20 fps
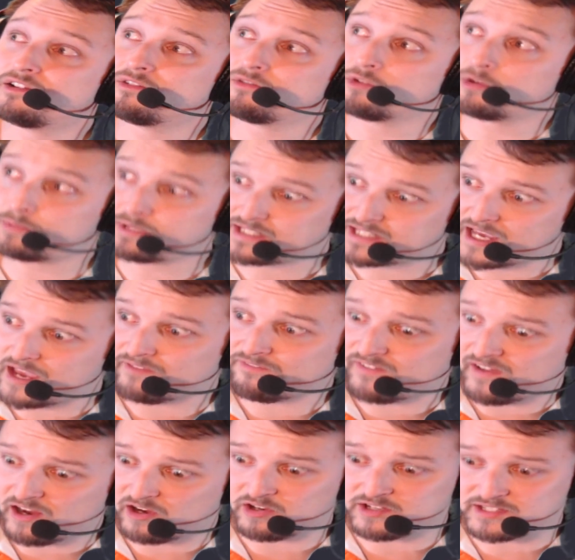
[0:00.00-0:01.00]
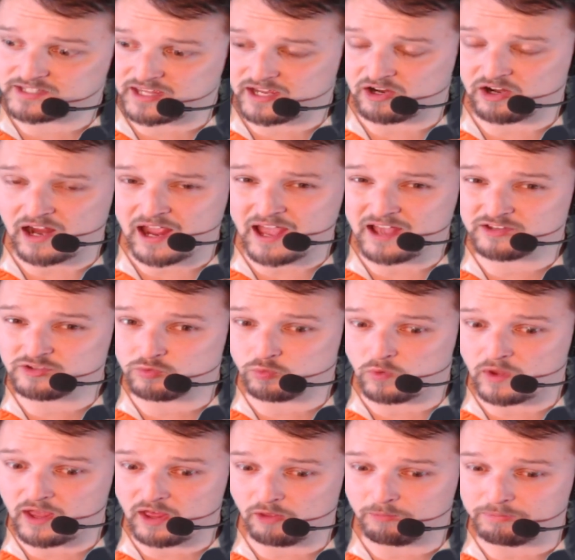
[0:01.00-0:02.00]
Ruby Sapphire is there as
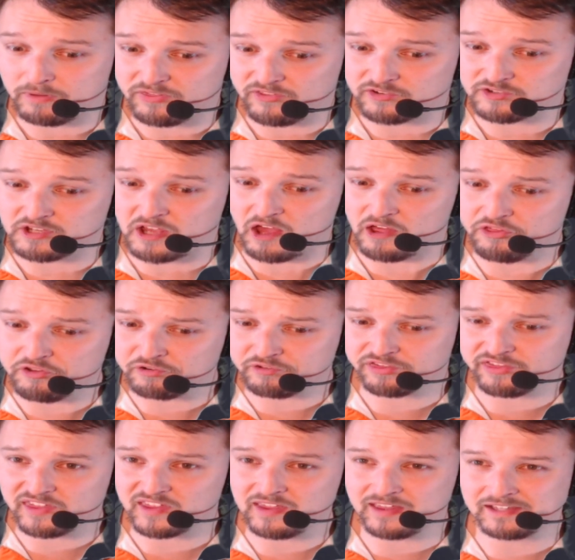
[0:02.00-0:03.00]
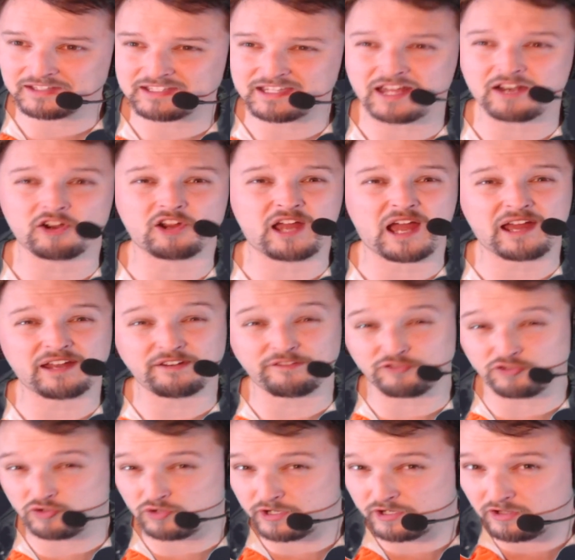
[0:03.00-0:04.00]
well, but there's other things that are kind of
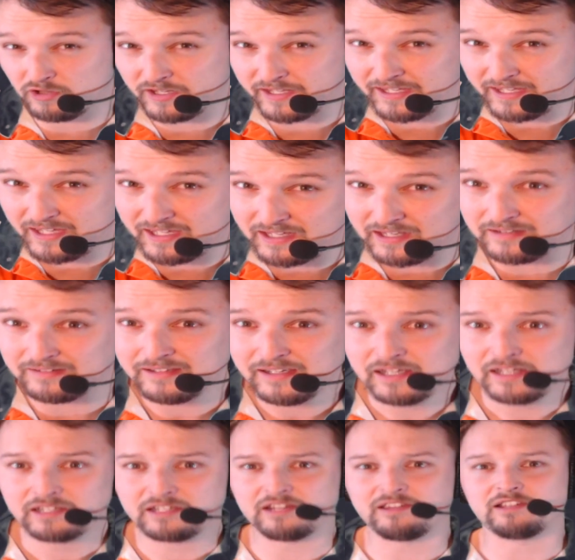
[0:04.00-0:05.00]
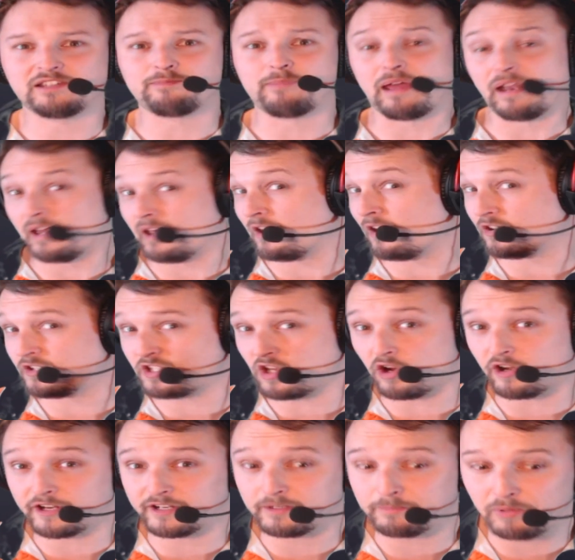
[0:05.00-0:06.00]
trickling in to this meta and are
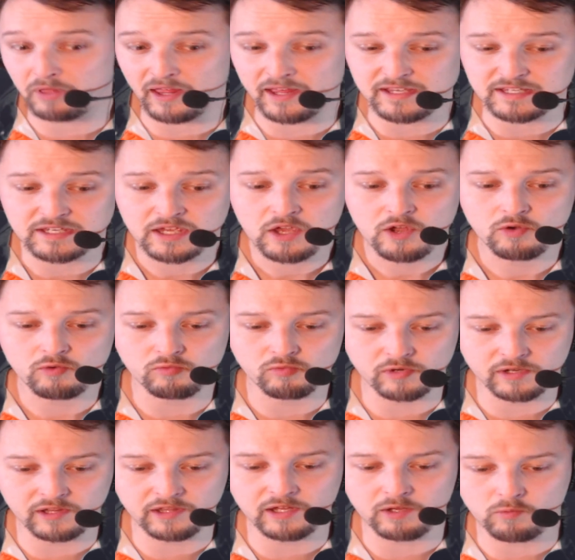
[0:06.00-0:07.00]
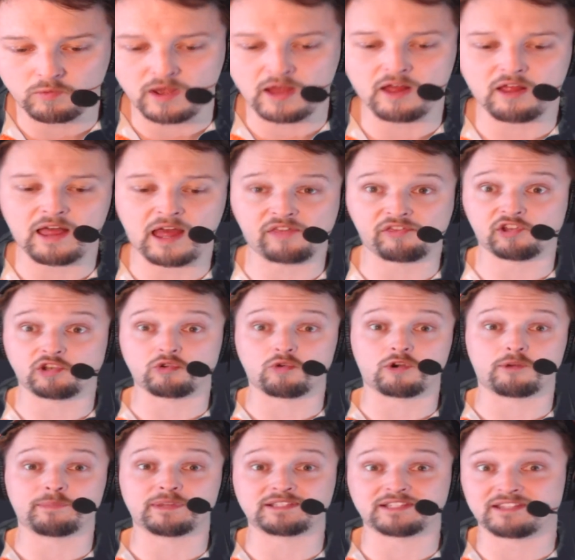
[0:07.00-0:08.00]
starting to place really well at the
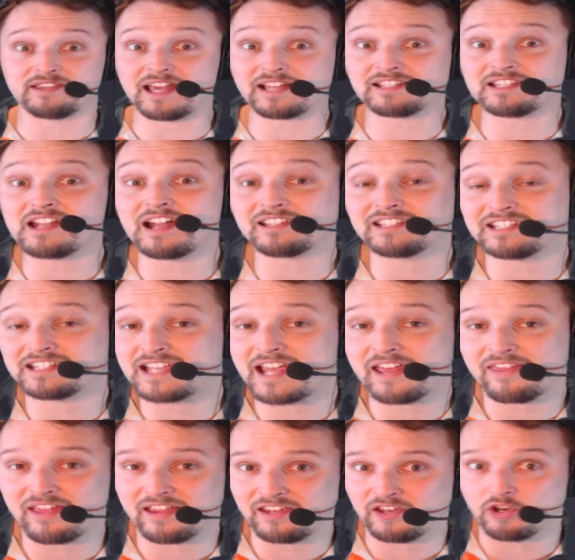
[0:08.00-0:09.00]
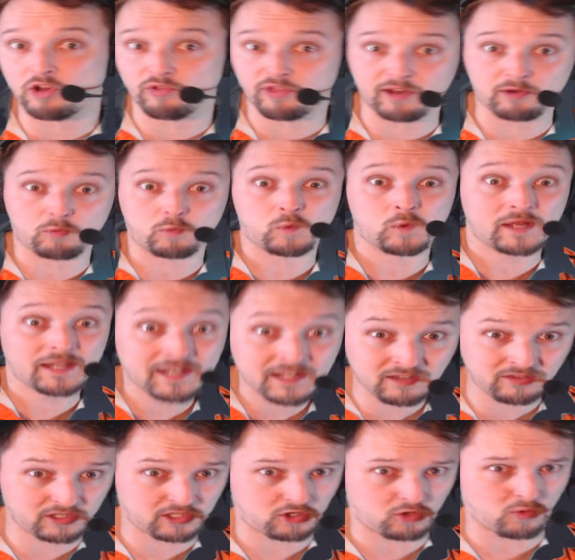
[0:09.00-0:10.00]
tournaments. And that's not to say that, you know, they're
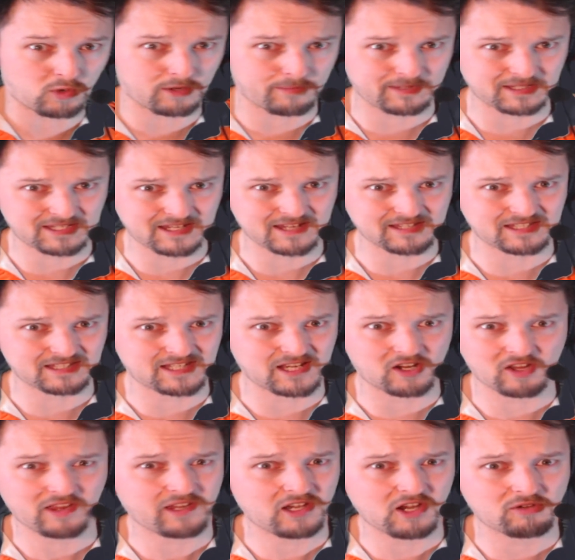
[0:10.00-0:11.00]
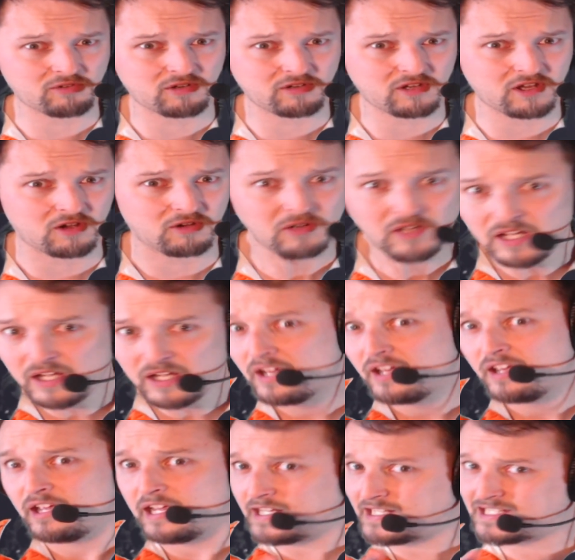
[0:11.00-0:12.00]
winning the tournaments necessarily. No.
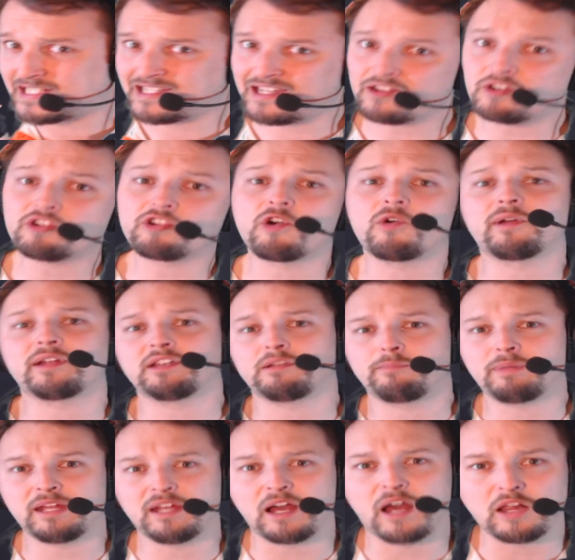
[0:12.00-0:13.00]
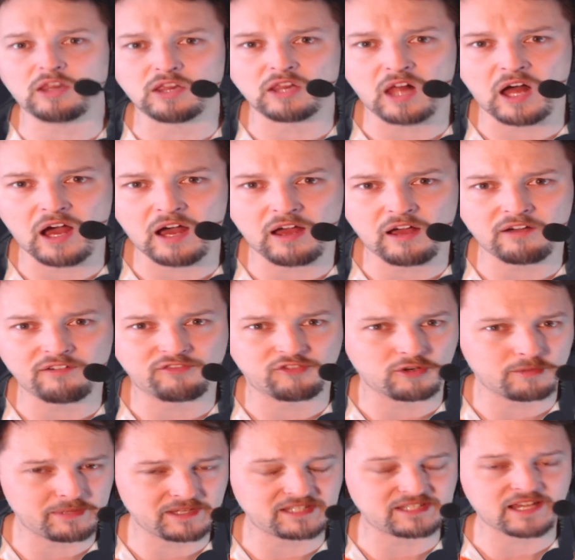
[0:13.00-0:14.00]
It's still going to be a lot of
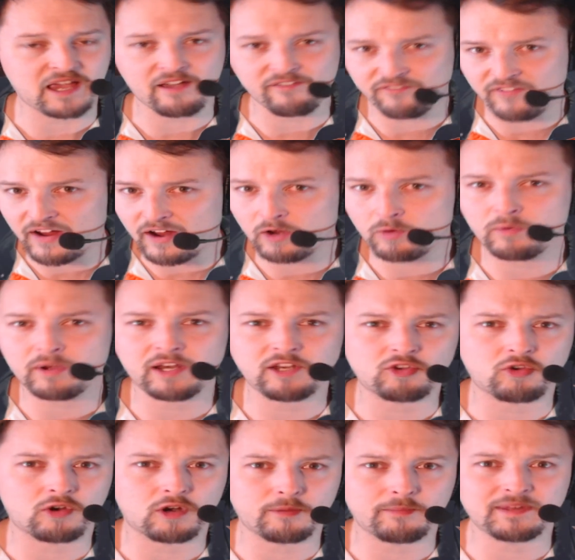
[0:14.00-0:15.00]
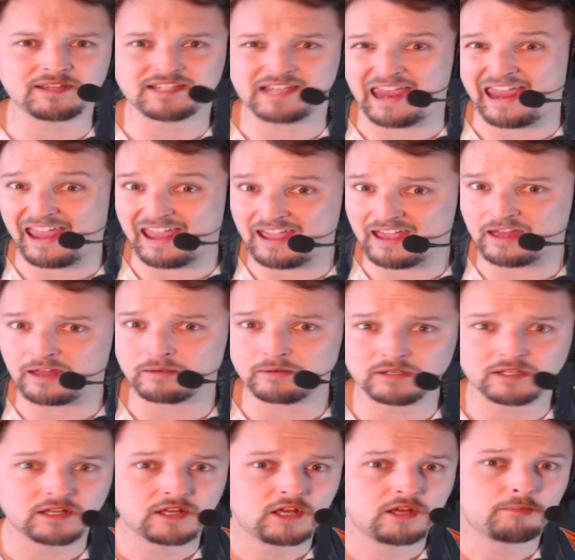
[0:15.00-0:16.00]
Ruby Sapphire winning tournaments
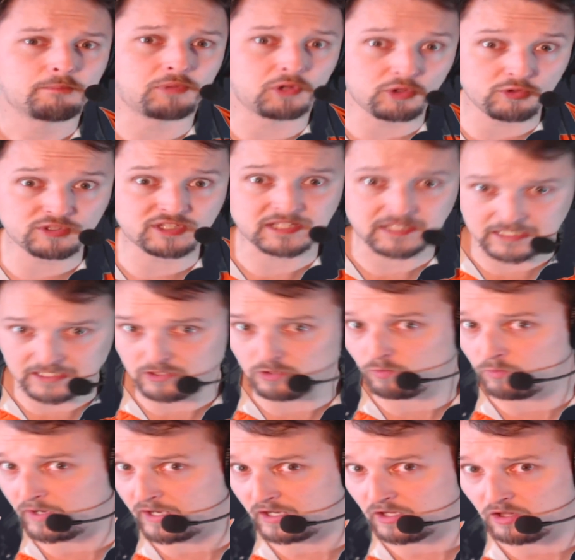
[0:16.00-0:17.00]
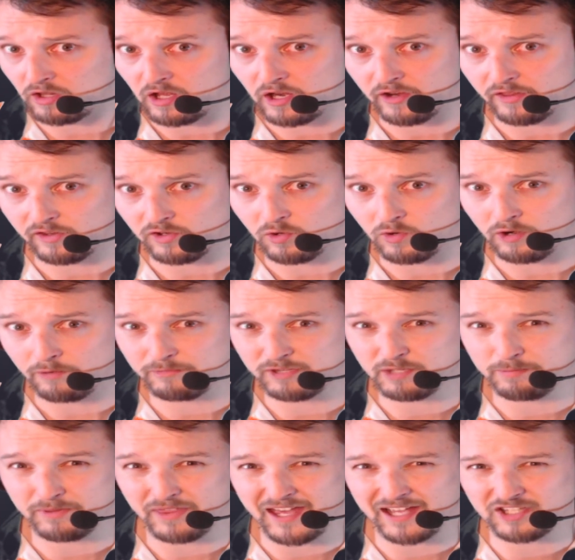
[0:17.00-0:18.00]
and Blue Steel winning a lot of the
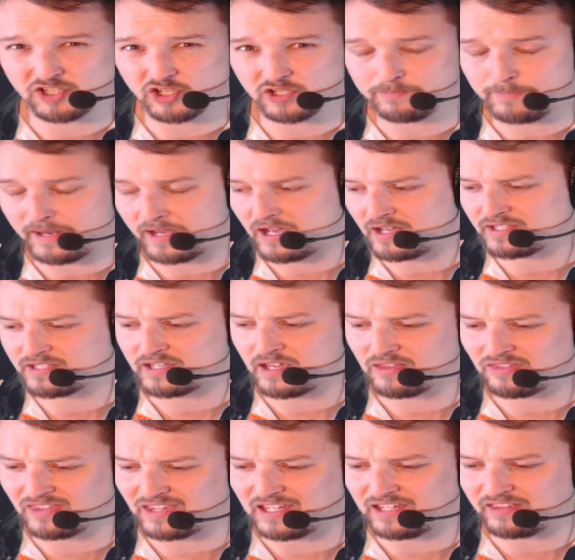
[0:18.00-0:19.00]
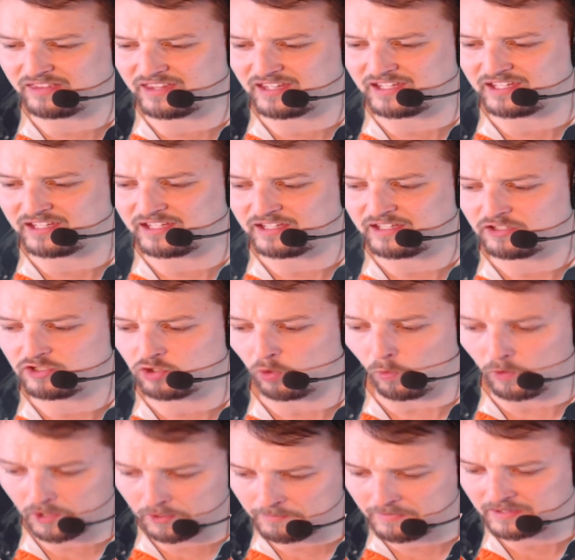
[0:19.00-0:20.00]
tournaments, but that's just because the
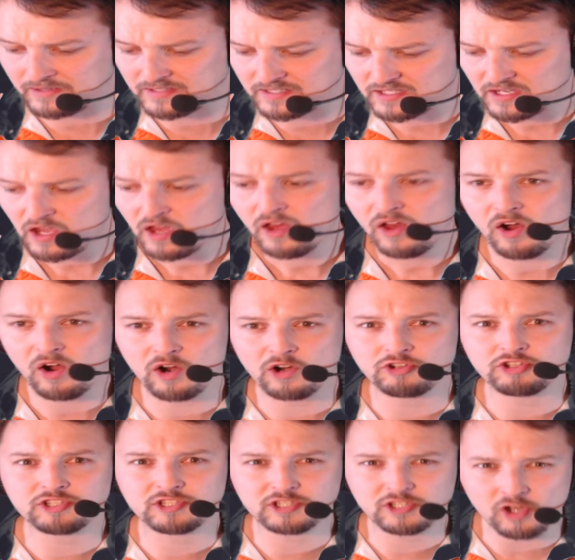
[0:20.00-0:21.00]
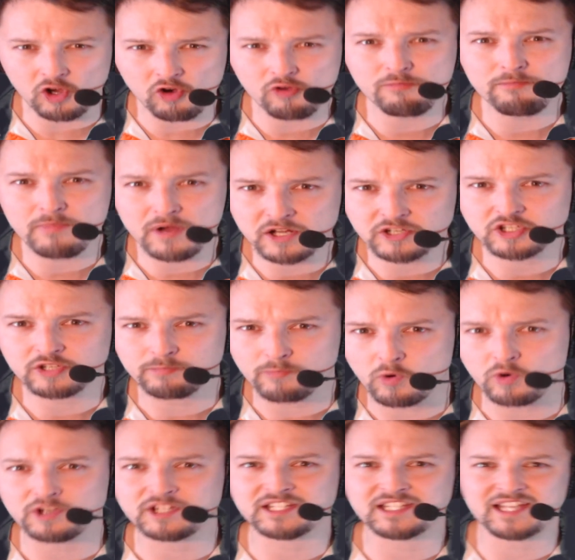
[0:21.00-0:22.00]
tournaments are so much
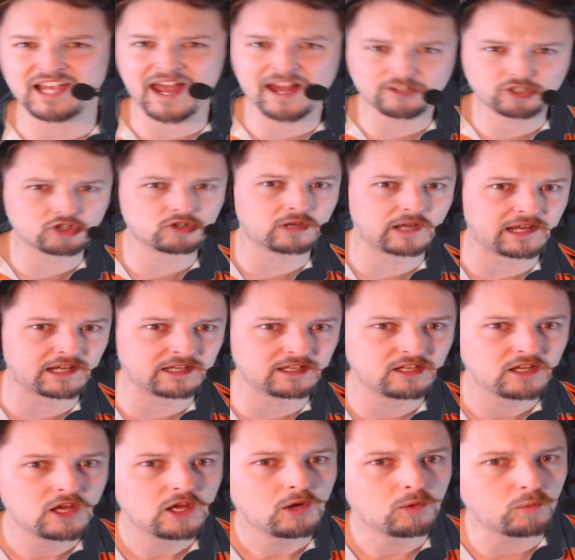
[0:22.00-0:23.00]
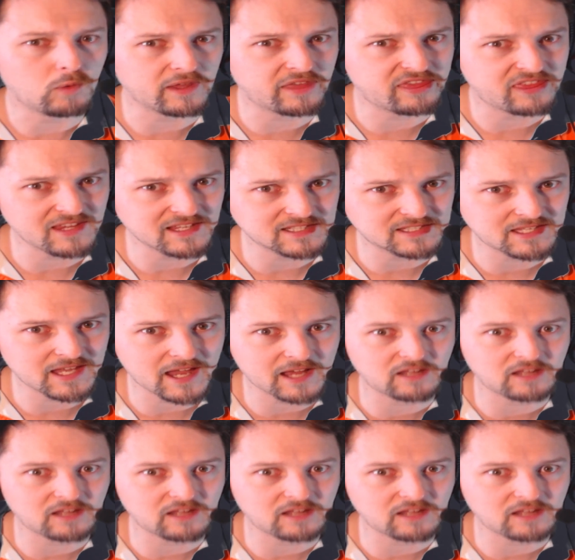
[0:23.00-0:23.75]
more saturated with these deck